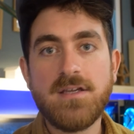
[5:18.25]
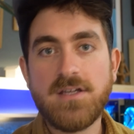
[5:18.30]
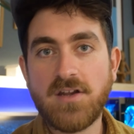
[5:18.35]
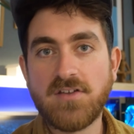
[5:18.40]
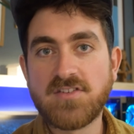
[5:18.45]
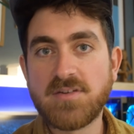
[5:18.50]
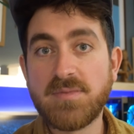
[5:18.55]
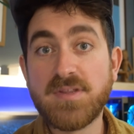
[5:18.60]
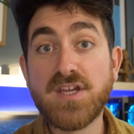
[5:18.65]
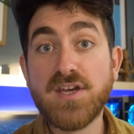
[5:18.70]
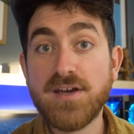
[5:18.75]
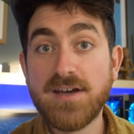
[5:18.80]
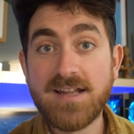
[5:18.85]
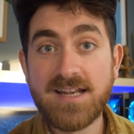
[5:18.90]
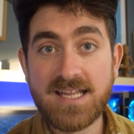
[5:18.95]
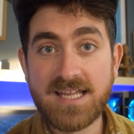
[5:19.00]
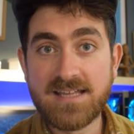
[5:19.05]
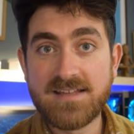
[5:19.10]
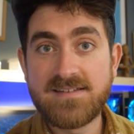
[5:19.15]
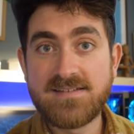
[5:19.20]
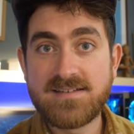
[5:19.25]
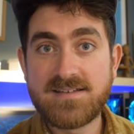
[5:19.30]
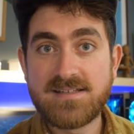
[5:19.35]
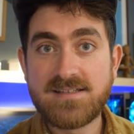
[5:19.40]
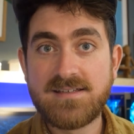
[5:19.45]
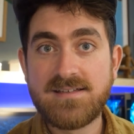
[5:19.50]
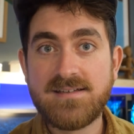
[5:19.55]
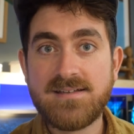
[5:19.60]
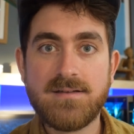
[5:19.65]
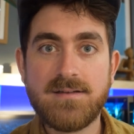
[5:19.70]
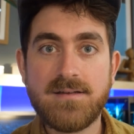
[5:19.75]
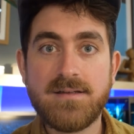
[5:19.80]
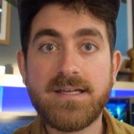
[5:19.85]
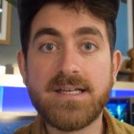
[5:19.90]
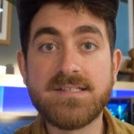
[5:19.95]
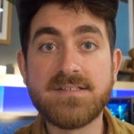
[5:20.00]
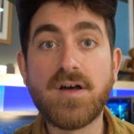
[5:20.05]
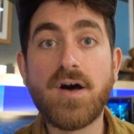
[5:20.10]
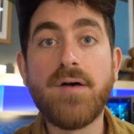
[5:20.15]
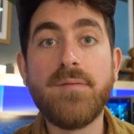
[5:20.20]
Some of the earliest
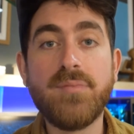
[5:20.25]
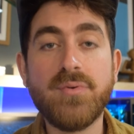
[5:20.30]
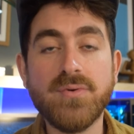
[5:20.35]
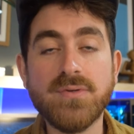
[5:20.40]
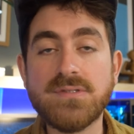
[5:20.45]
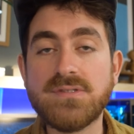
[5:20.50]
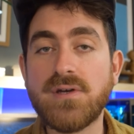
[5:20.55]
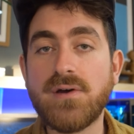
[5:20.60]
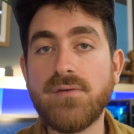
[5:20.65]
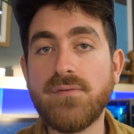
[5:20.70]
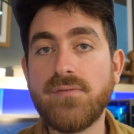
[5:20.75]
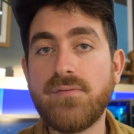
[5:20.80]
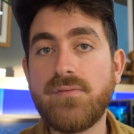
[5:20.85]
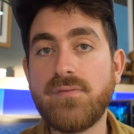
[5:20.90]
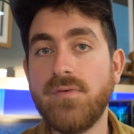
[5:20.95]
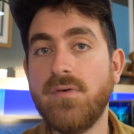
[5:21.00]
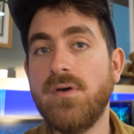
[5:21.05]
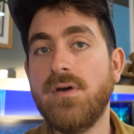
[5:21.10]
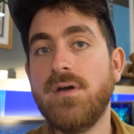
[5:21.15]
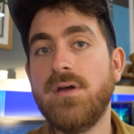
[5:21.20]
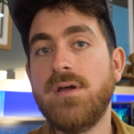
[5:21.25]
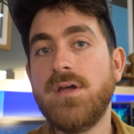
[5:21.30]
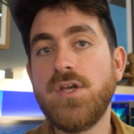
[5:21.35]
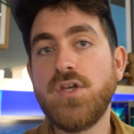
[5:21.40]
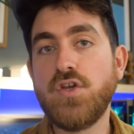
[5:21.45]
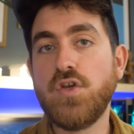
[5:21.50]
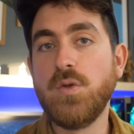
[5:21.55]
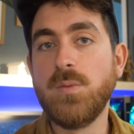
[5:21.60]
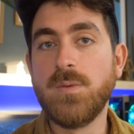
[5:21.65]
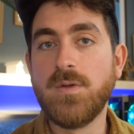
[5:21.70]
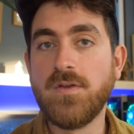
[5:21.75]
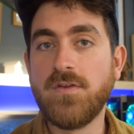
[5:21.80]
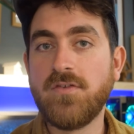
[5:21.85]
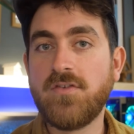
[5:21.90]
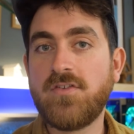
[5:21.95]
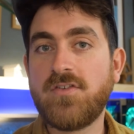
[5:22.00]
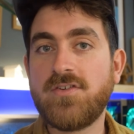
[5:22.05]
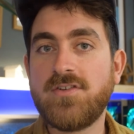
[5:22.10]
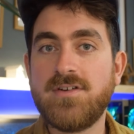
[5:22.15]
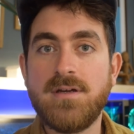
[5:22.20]
examples of
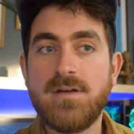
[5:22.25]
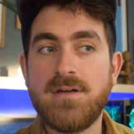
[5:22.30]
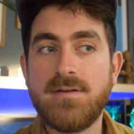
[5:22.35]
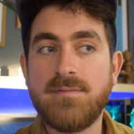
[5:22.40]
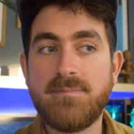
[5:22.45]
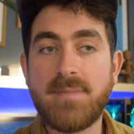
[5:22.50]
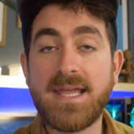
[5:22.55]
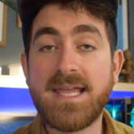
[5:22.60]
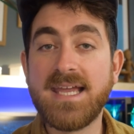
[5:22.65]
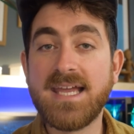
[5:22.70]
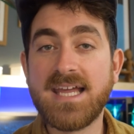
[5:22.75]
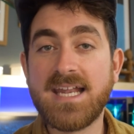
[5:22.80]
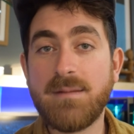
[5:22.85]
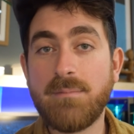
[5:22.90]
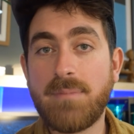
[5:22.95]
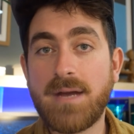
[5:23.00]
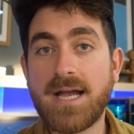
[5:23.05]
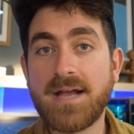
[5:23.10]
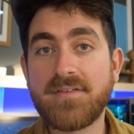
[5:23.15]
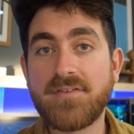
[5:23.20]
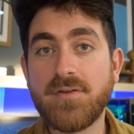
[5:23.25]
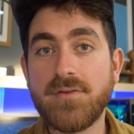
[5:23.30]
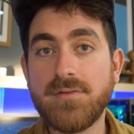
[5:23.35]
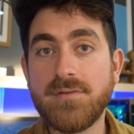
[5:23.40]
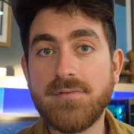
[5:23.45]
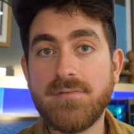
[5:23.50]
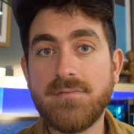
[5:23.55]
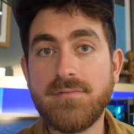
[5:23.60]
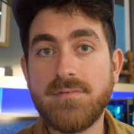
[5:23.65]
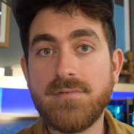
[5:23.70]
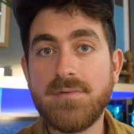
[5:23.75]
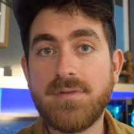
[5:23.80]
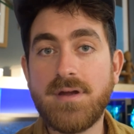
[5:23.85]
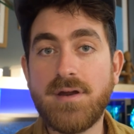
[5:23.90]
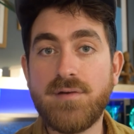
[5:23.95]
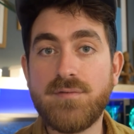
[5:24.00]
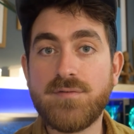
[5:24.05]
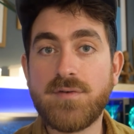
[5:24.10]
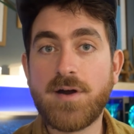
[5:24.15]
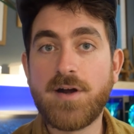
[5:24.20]
humans making an impact on
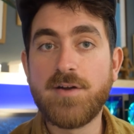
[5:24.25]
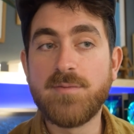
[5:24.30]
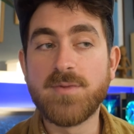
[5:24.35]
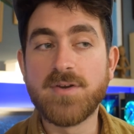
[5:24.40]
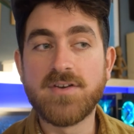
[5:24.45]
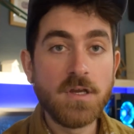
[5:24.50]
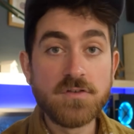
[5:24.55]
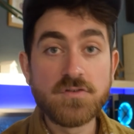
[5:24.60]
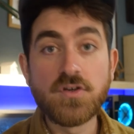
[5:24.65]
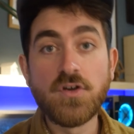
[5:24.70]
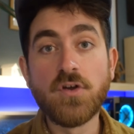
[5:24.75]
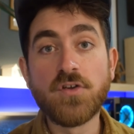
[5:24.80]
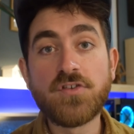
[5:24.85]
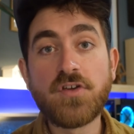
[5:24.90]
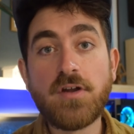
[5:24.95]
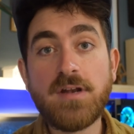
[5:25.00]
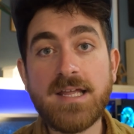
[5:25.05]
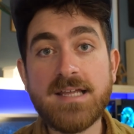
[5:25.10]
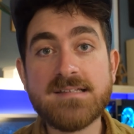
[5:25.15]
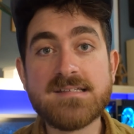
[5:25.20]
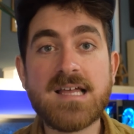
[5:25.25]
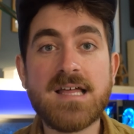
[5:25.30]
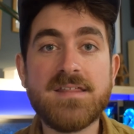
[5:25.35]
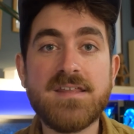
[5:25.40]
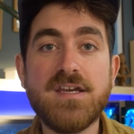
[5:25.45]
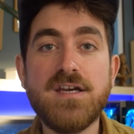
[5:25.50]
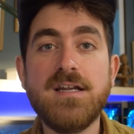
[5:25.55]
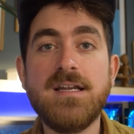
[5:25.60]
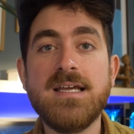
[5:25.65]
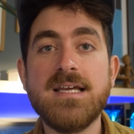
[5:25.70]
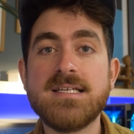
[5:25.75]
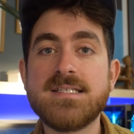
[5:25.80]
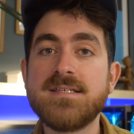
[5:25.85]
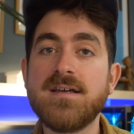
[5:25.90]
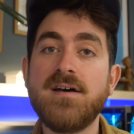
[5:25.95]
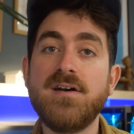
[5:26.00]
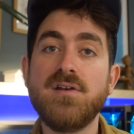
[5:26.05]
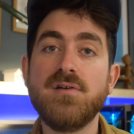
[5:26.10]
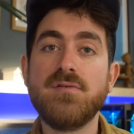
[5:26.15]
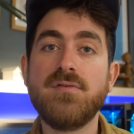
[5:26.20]
their environment. So not only is that the earliest
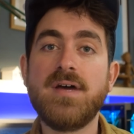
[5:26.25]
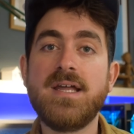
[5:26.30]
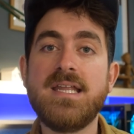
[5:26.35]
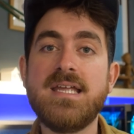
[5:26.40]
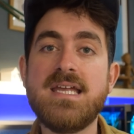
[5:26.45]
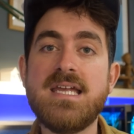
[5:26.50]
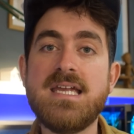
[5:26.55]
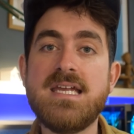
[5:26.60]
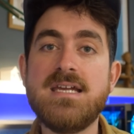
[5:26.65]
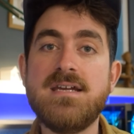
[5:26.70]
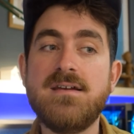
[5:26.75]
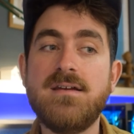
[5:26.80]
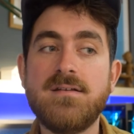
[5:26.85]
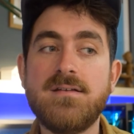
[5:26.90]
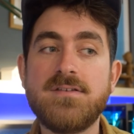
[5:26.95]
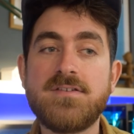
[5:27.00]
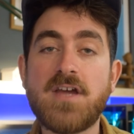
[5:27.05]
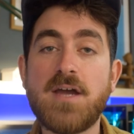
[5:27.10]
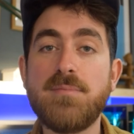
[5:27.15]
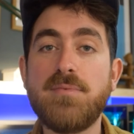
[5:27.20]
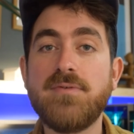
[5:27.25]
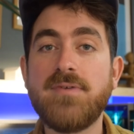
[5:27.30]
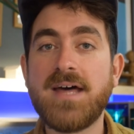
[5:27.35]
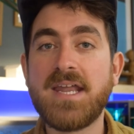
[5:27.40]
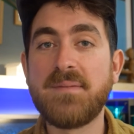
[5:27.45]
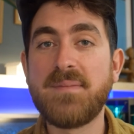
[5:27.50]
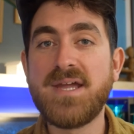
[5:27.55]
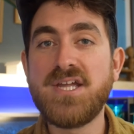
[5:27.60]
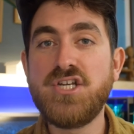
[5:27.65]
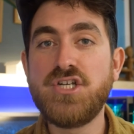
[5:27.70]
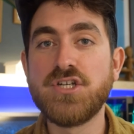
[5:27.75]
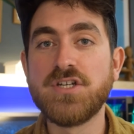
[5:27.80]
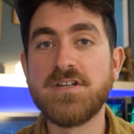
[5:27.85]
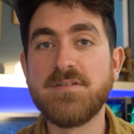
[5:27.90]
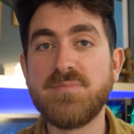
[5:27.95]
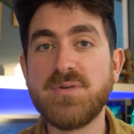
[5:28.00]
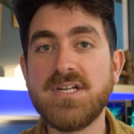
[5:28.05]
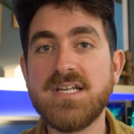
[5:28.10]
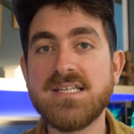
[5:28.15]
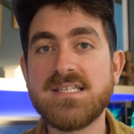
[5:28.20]
sign of any type of animation,
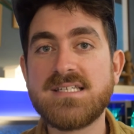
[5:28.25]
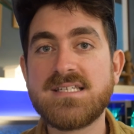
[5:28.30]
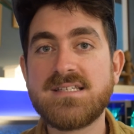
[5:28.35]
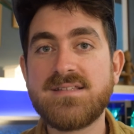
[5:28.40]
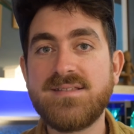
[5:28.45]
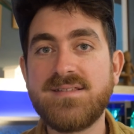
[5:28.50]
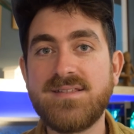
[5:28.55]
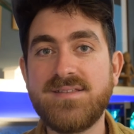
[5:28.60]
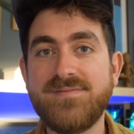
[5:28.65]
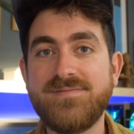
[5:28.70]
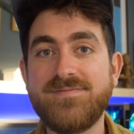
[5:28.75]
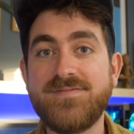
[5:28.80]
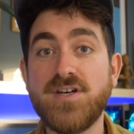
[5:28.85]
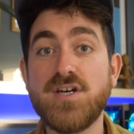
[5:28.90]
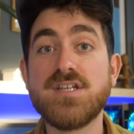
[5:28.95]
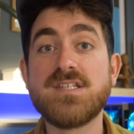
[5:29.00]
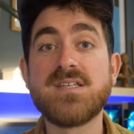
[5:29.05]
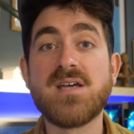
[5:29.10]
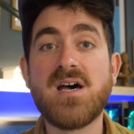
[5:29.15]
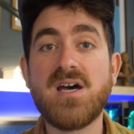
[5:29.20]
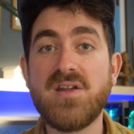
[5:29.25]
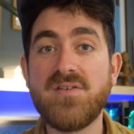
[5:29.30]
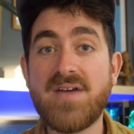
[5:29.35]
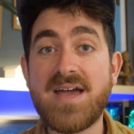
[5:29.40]
but it's the first sign of